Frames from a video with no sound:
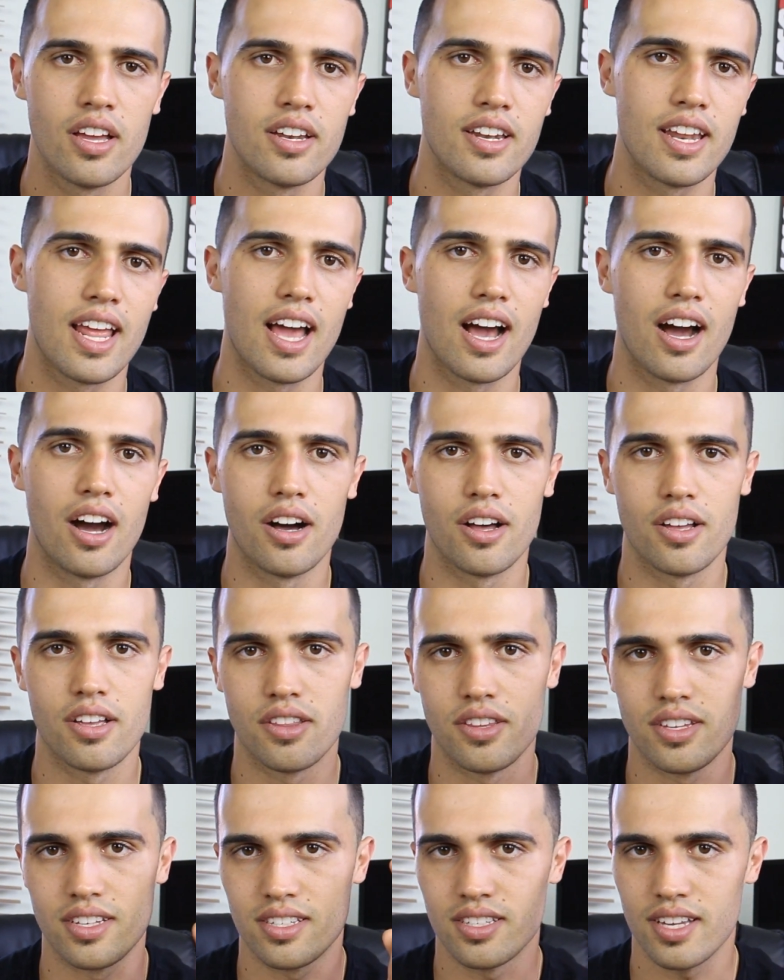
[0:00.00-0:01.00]
Now,
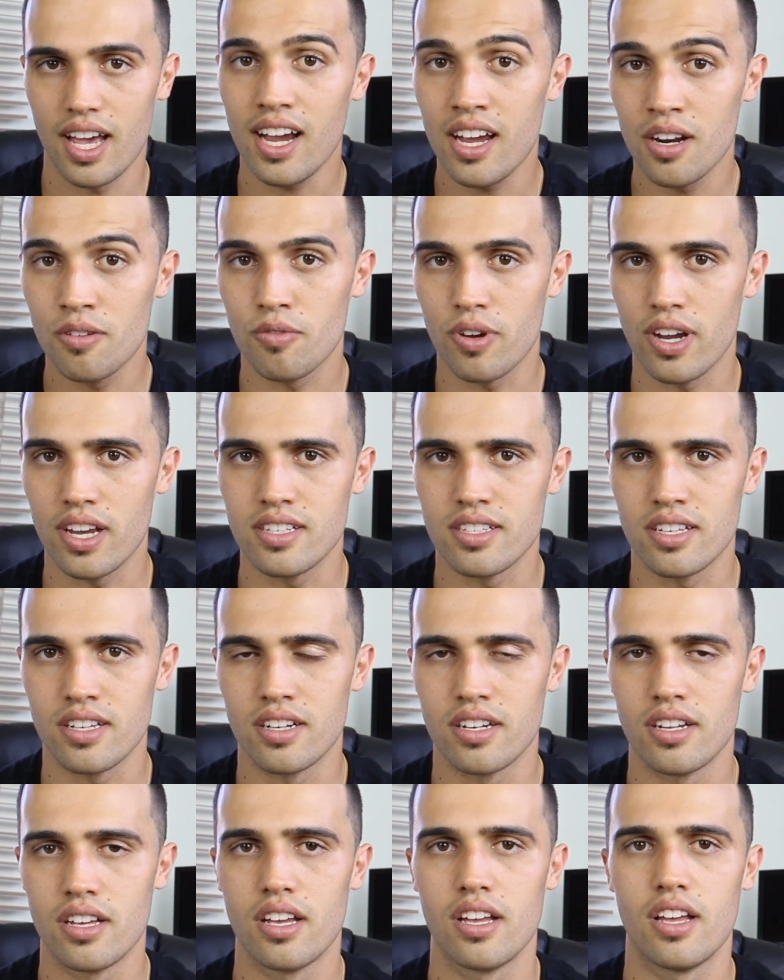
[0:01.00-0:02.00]
the second
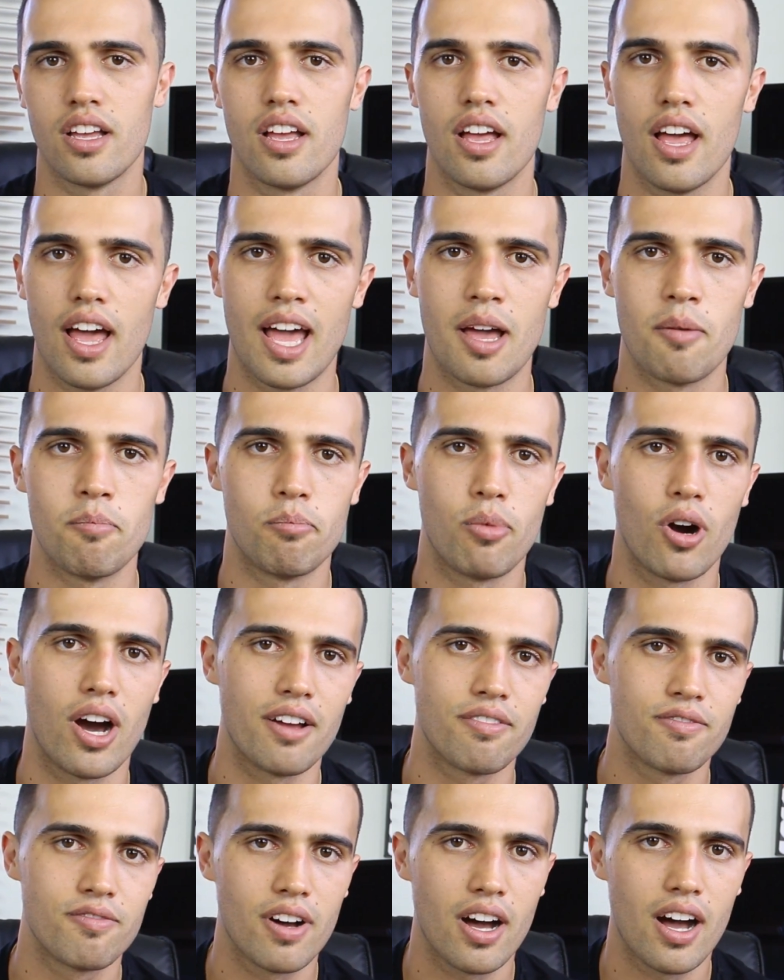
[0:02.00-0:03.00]
reason, and
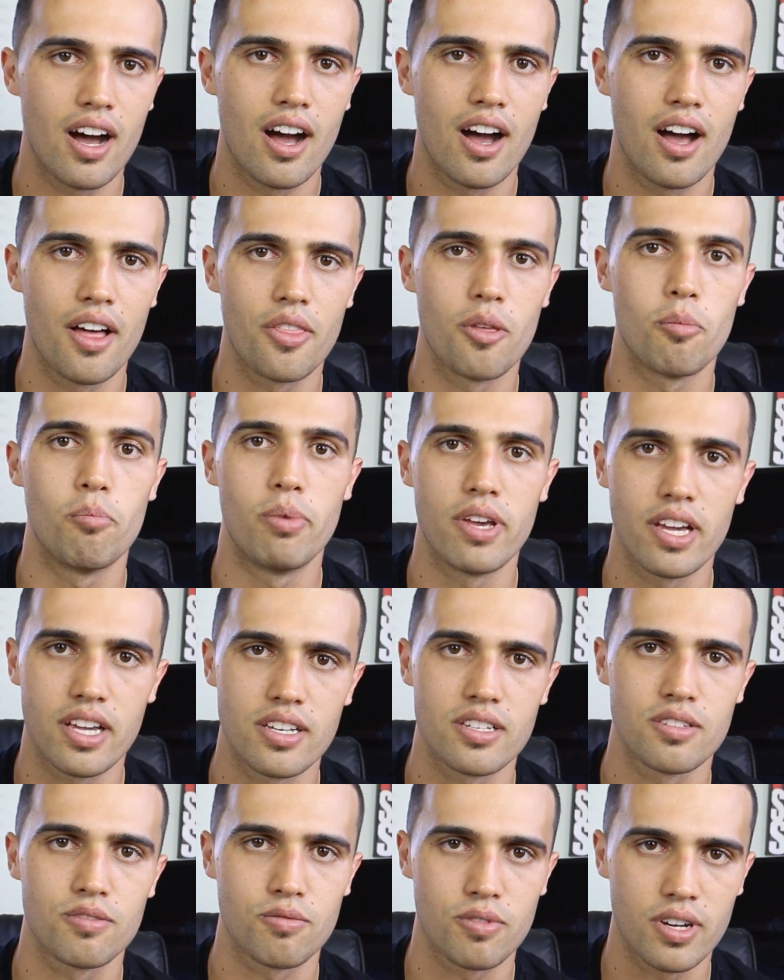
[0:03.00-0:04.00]
by far the
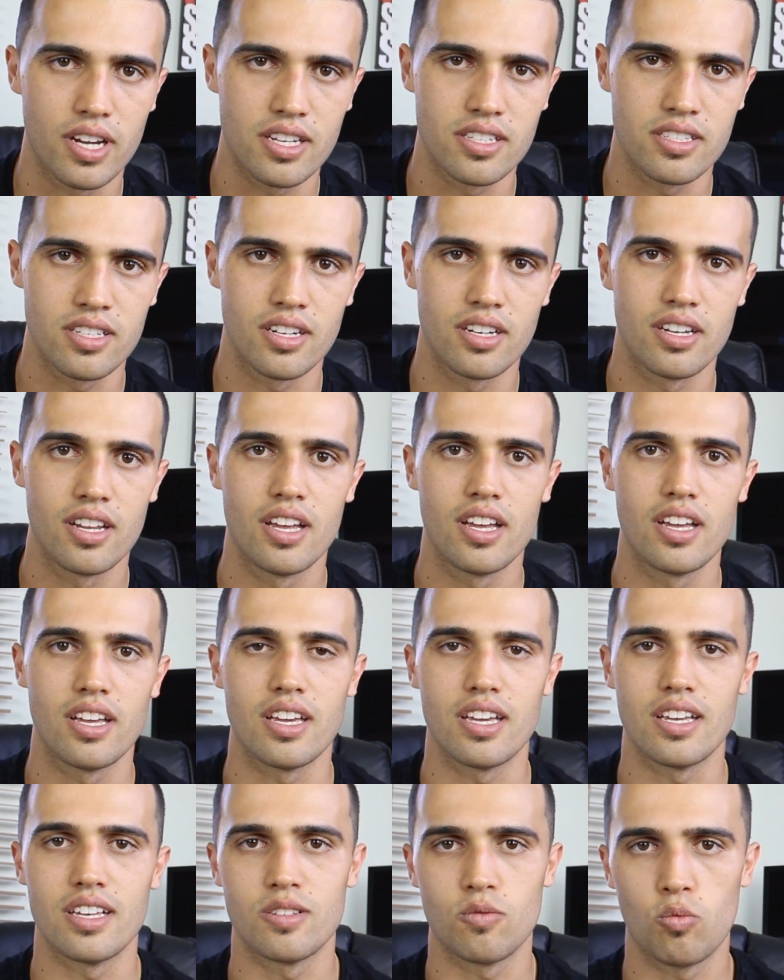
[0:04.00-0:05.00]
biggest reason,
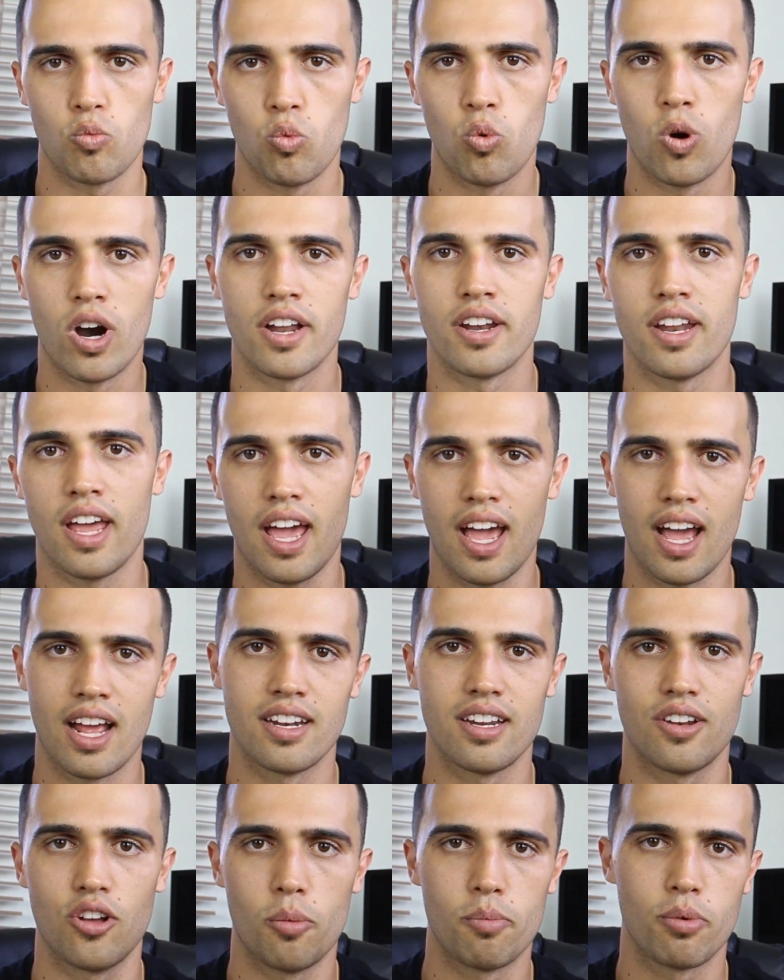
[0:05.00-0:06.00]
is
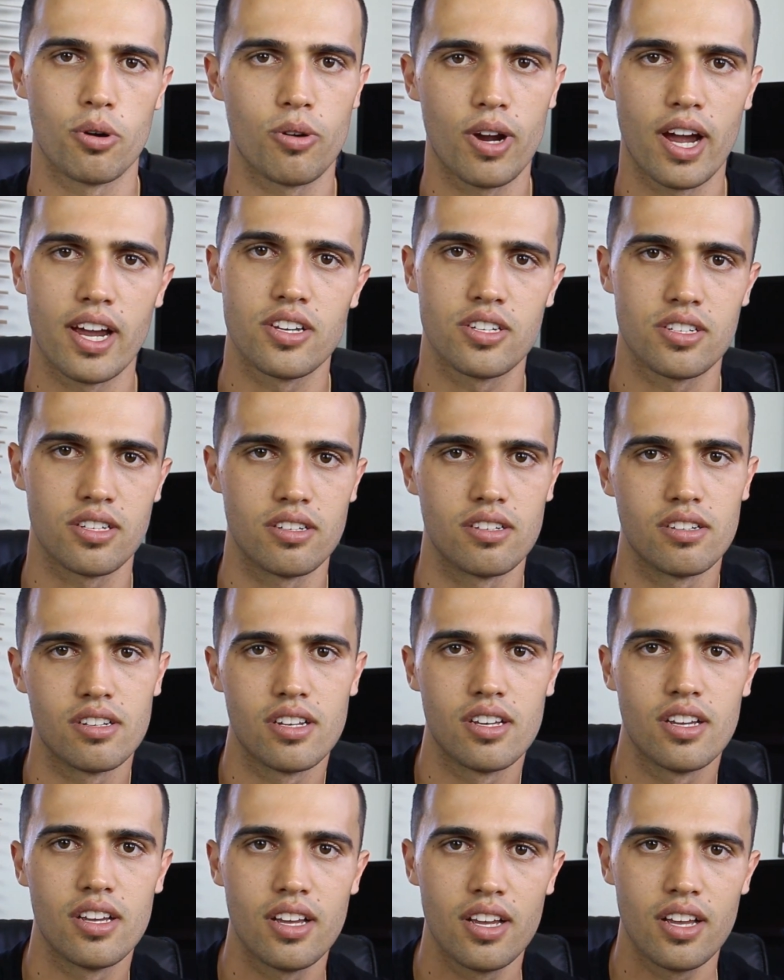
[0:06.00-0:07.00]
one-handed operation.
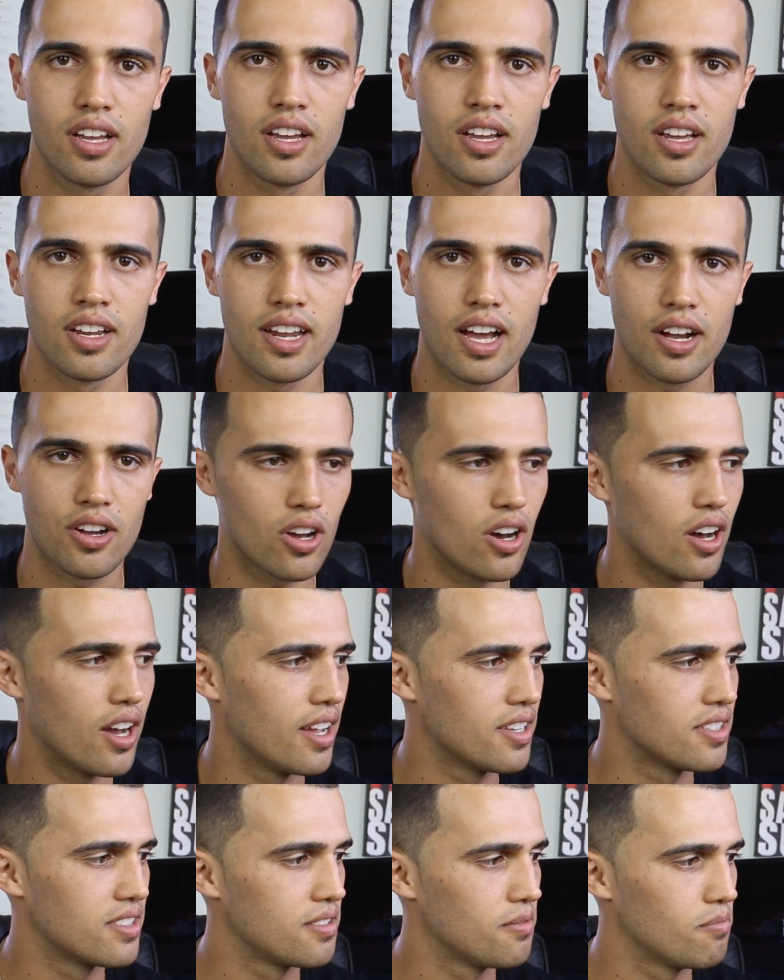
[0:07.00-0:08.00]
Now
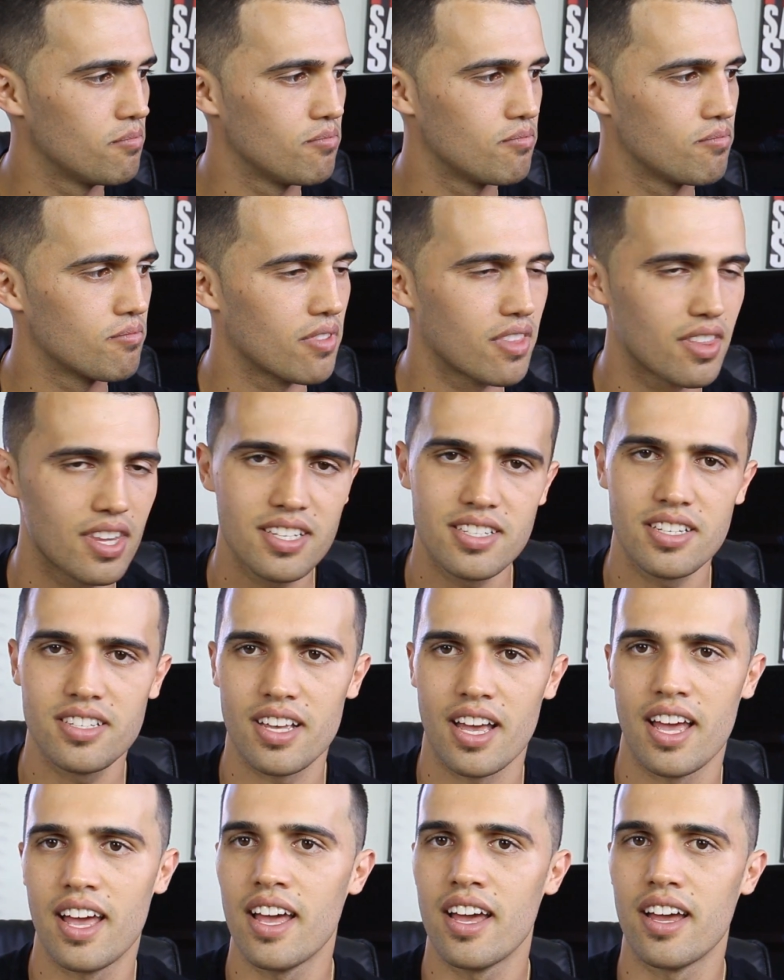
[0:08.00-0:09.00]
guys, this is
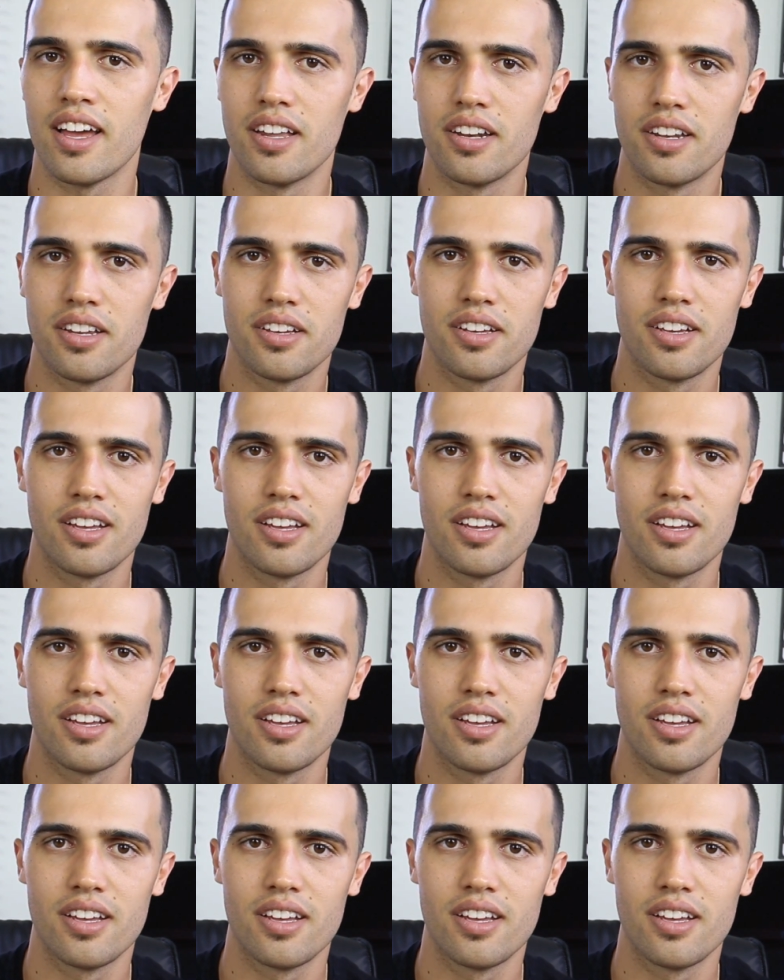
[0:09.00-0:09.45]
a hand,